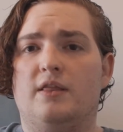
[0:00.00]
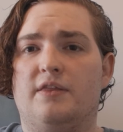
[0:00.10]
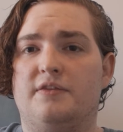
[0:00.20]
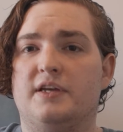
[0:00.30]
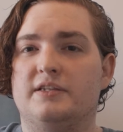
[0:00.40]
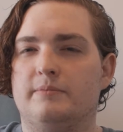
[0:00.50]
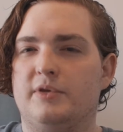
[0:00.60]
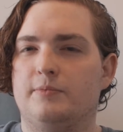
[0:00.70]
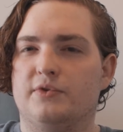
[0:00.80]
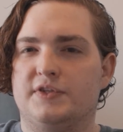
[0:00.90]
The things that
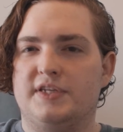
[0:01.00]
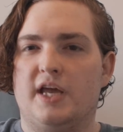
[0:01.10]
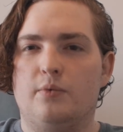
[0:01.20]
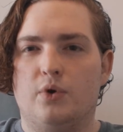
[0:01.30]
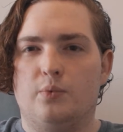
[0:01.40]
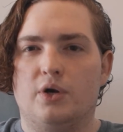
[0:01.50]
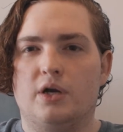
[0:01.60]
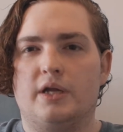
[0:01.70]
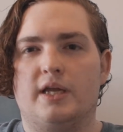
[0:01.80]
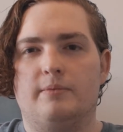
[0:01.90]
people said would
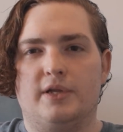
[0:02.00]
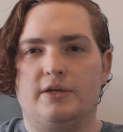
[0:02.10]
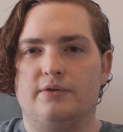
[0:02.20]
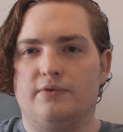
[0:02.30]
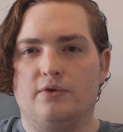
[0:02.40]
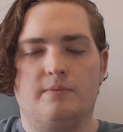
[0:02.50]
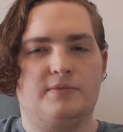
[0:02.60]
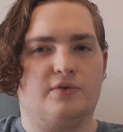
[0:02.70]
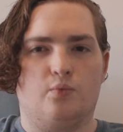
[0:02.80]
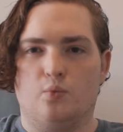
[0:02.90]
work in Blender
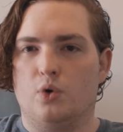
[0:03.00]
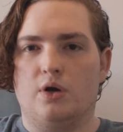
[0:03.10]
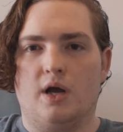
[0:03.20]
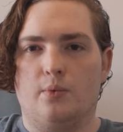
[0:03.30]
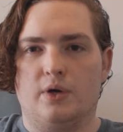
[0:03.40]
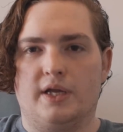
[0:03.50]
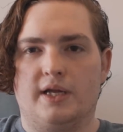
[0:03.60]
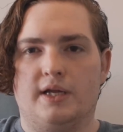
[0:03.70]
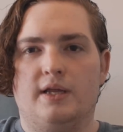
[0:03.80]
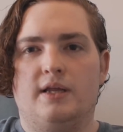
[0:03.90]
forums were not
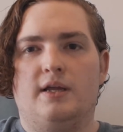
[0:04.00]
working.